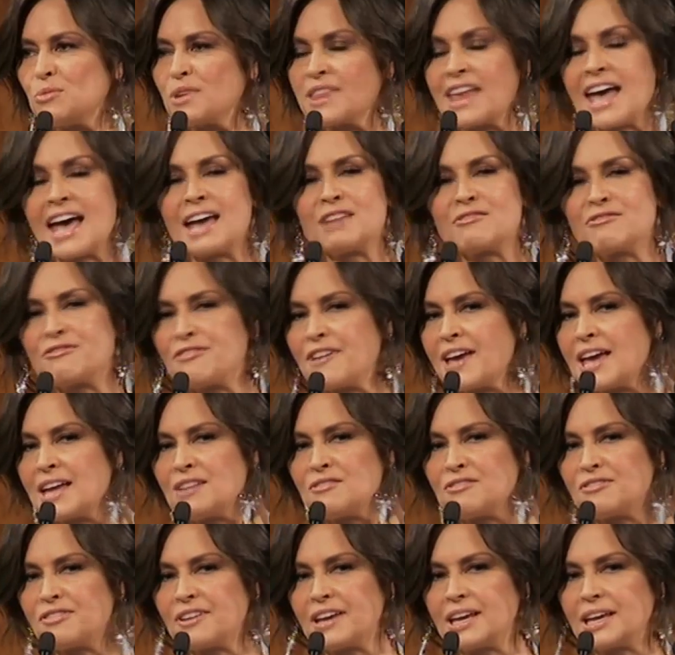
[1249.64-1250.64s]
without
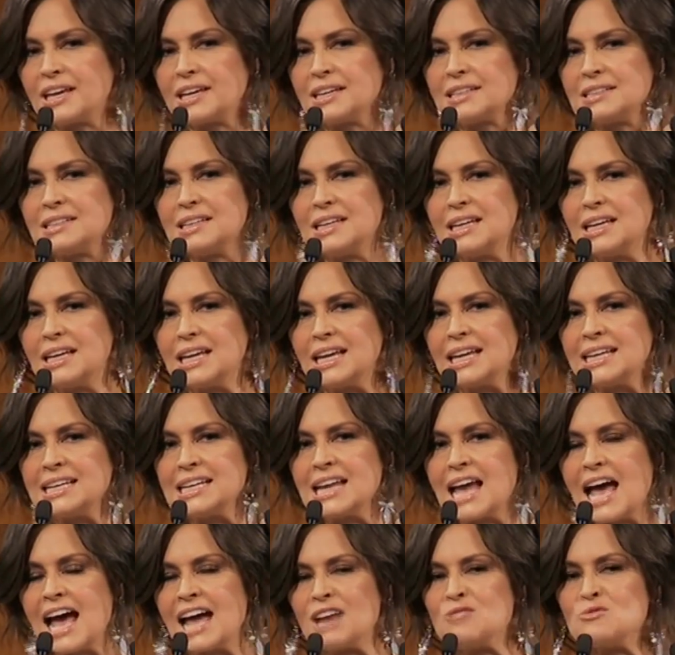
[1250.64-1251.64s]
fanfare,
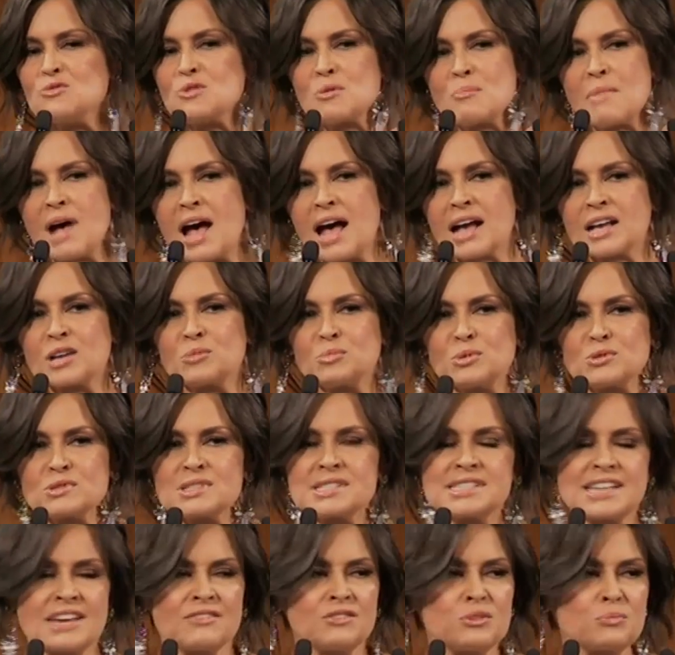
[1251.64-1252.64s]
in unremarkable
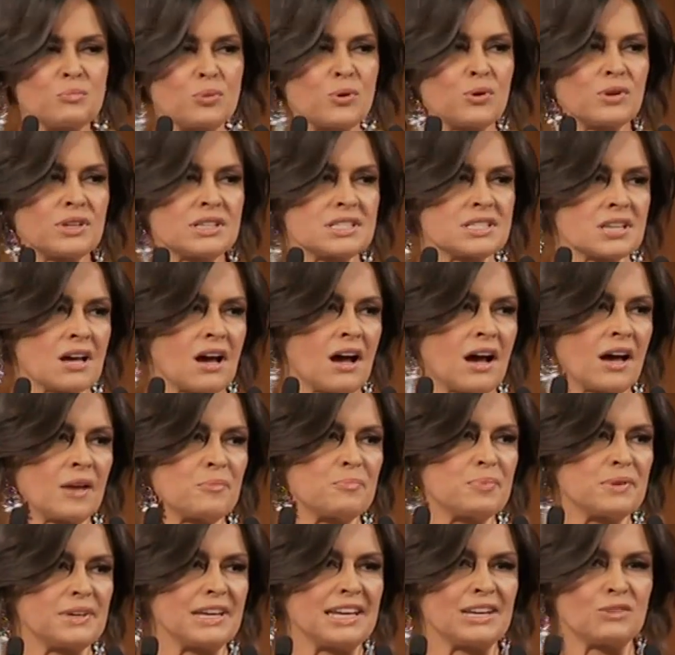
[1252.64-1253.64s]
7-point
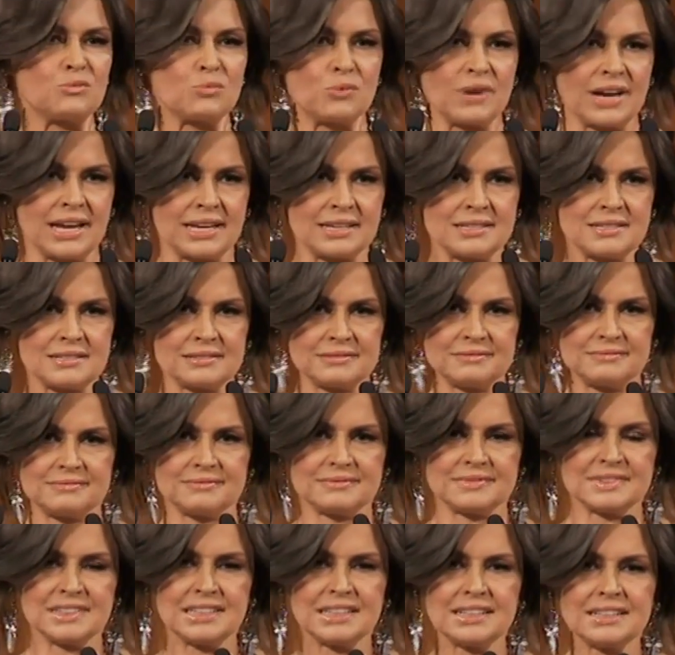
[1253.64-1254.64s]
type, it read,
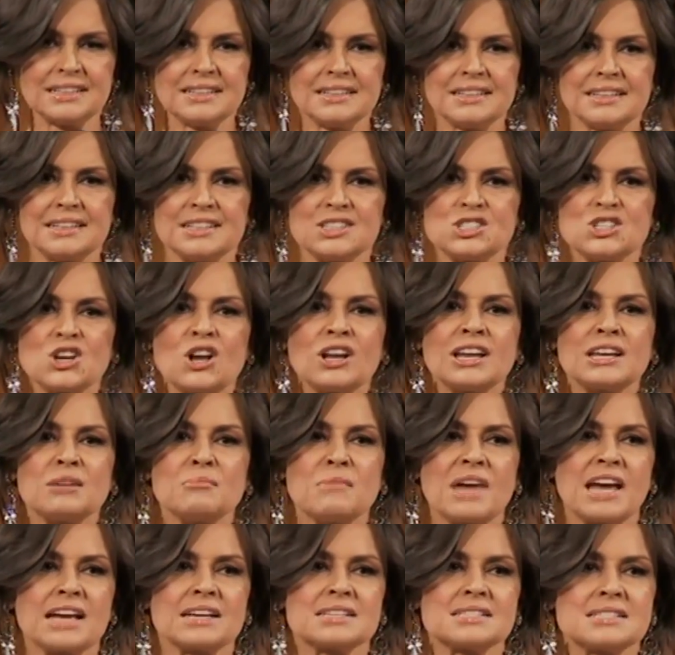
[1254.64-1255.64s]
"Dolly
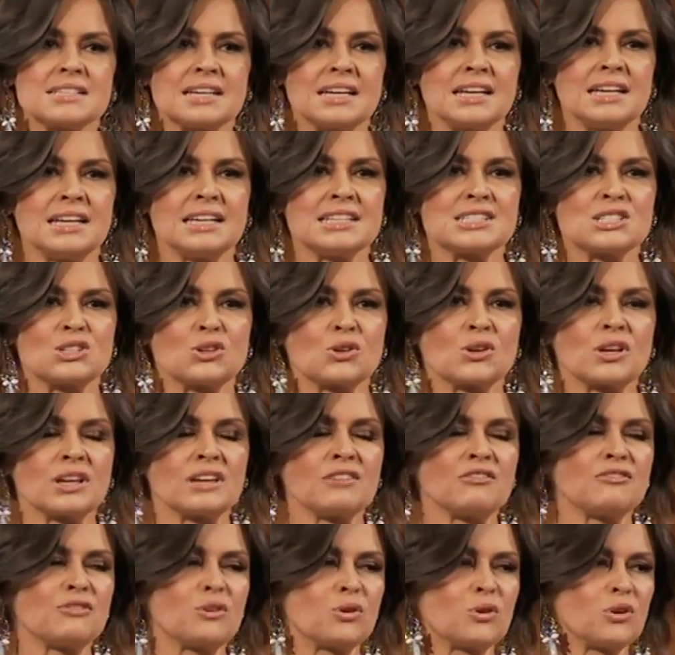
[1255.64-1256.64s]
magazine is
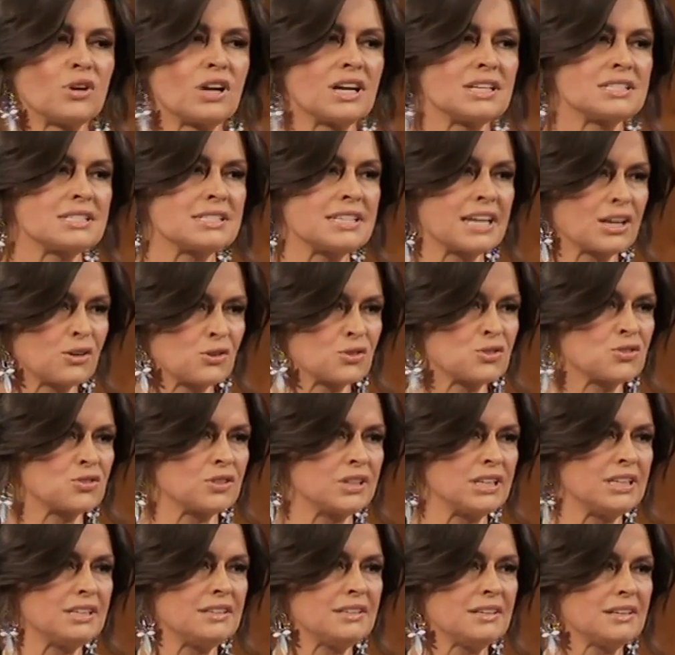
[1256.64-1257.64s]
looking for a
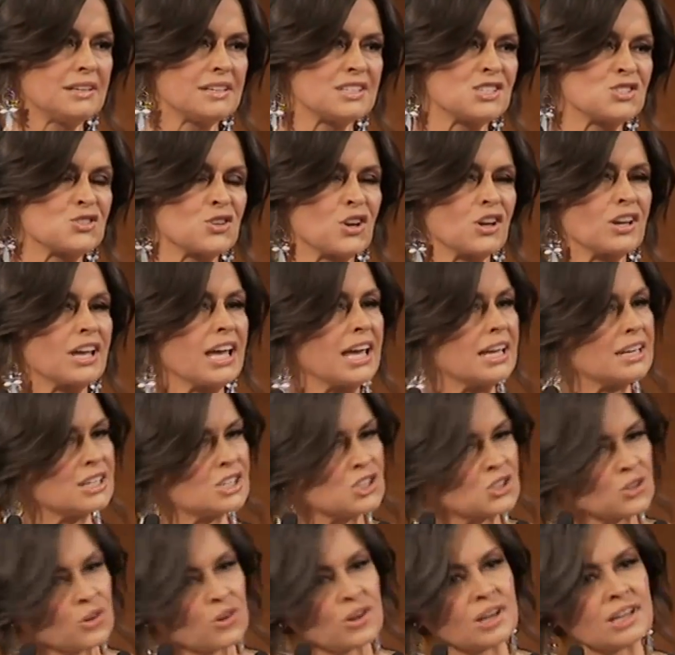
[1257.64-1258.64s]
secretary, stroke
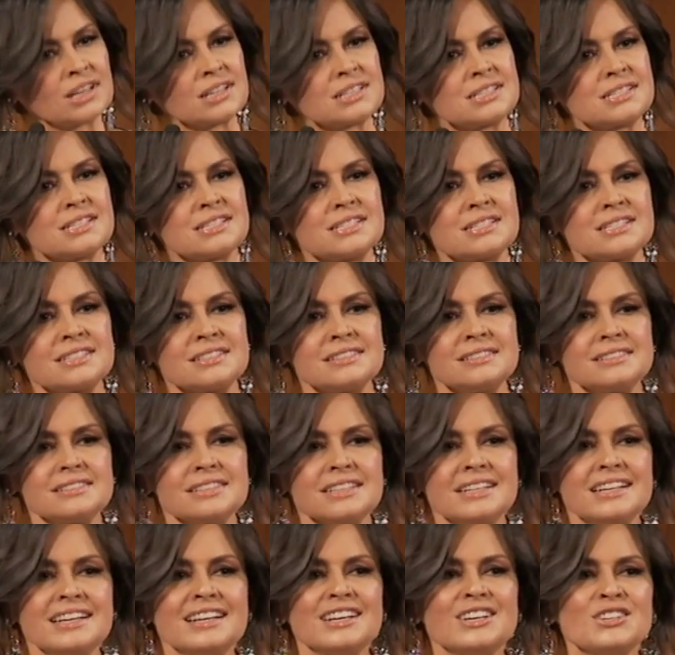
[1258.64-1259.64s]
editorial
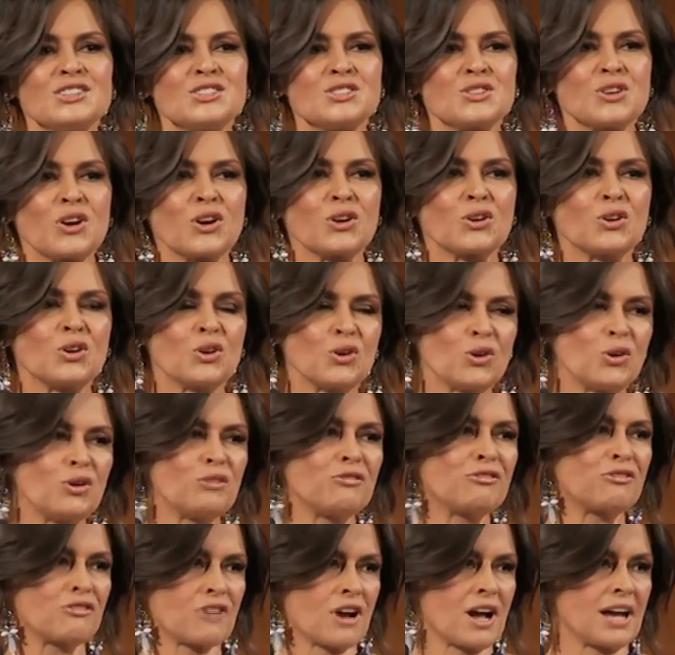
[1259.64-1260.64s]
assistant, stroke
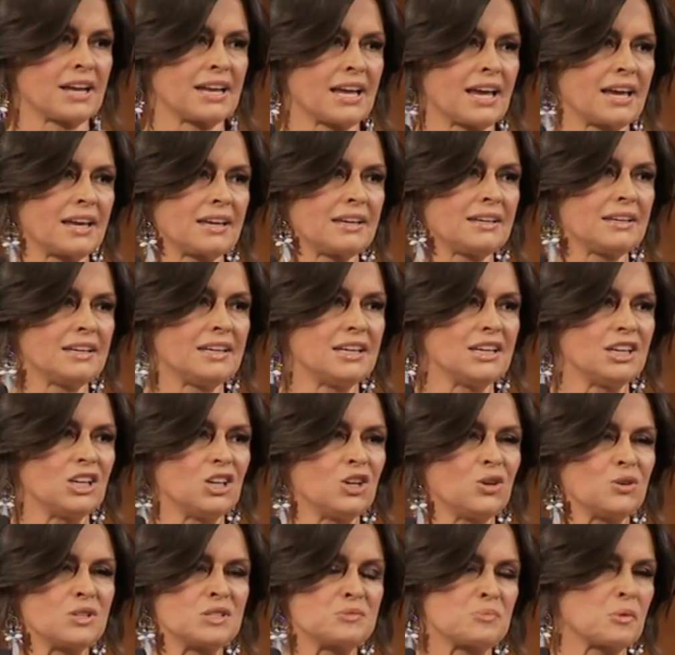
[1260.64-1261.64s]
Girl Friday,
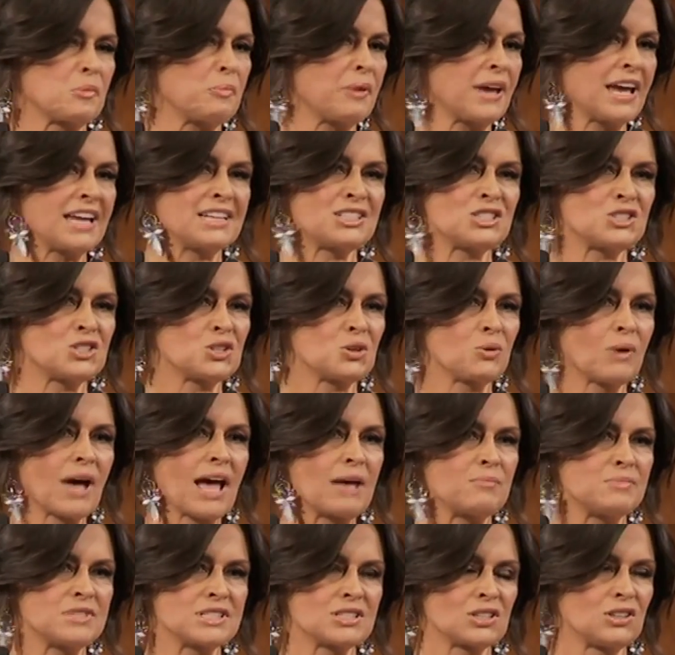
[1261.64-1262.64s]
who is prepared to do
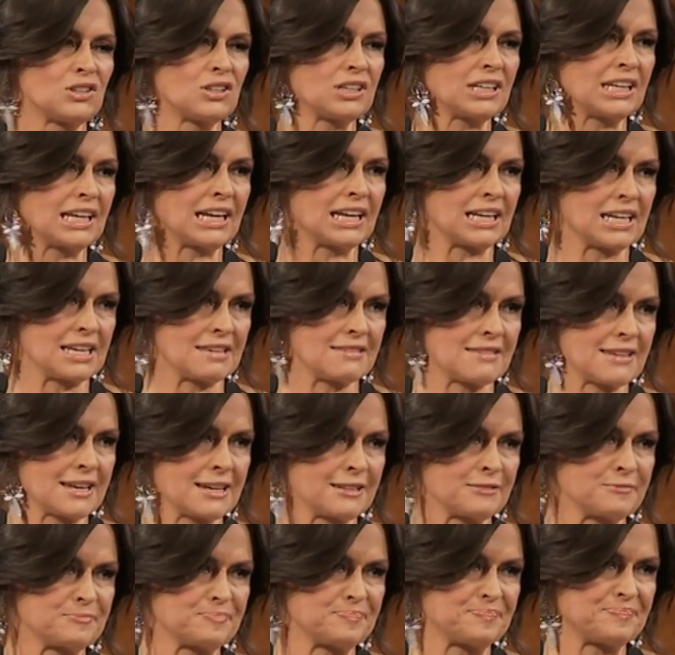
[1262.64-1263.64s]
absolutely
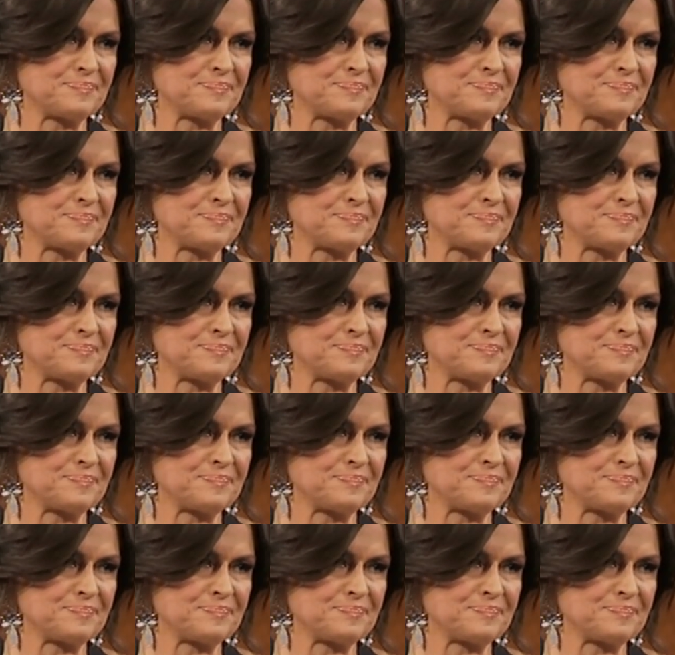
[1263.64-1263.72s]
anything.